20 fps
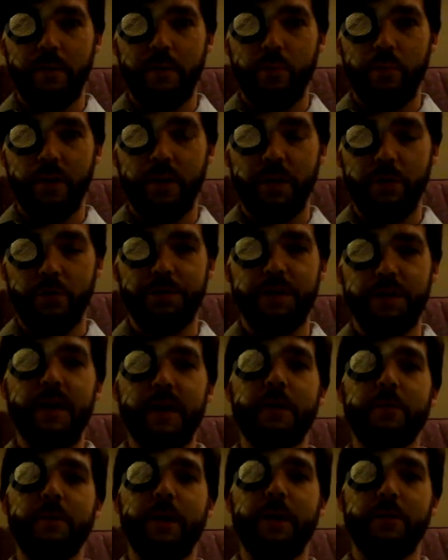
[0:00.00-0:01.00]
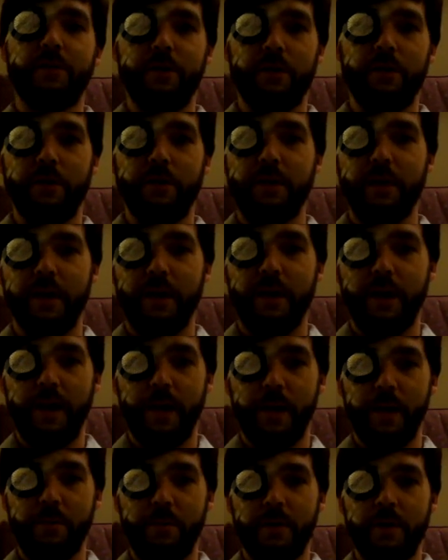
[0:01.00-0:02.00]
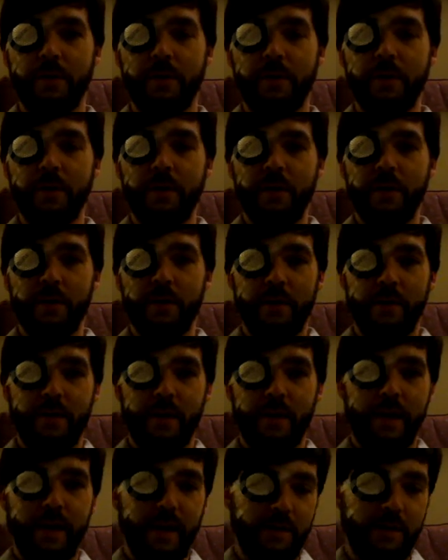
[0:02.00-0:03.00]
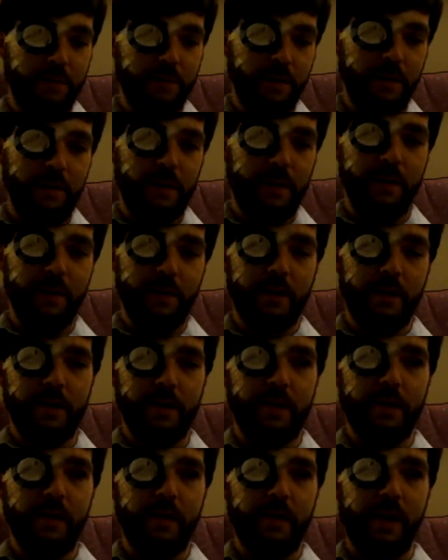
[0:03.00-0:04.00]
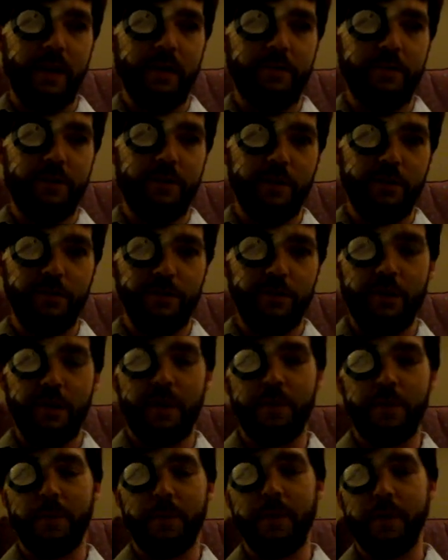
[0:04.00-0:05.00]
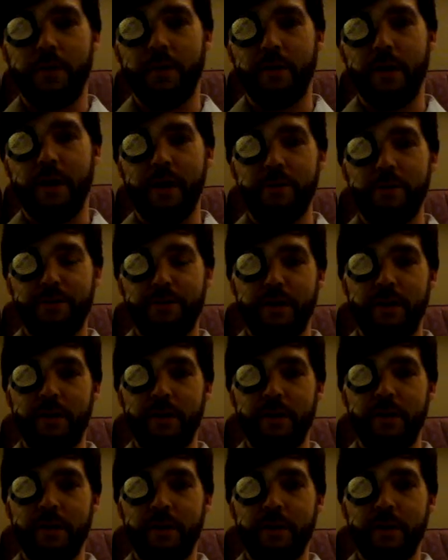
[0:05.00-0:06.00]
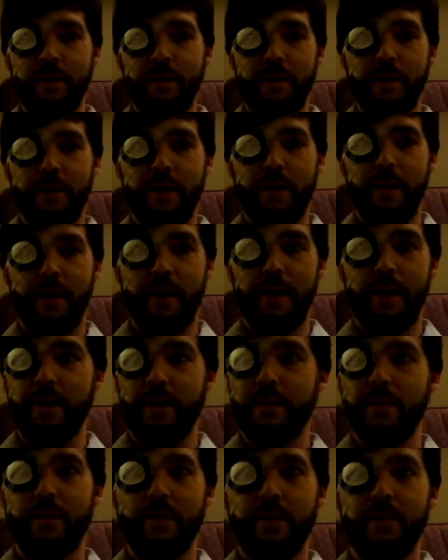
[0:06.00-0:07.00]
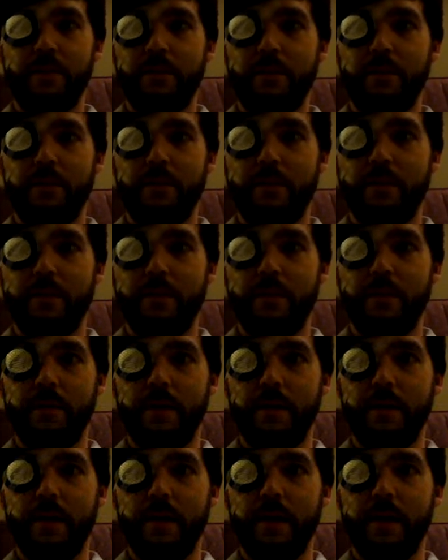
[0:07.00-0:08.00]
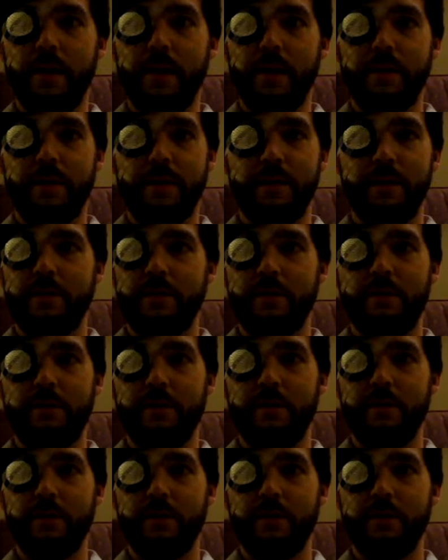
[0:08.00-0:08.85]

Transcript: when it was finally my turn, they came and they gave me the anesthesia in my IV, and it just,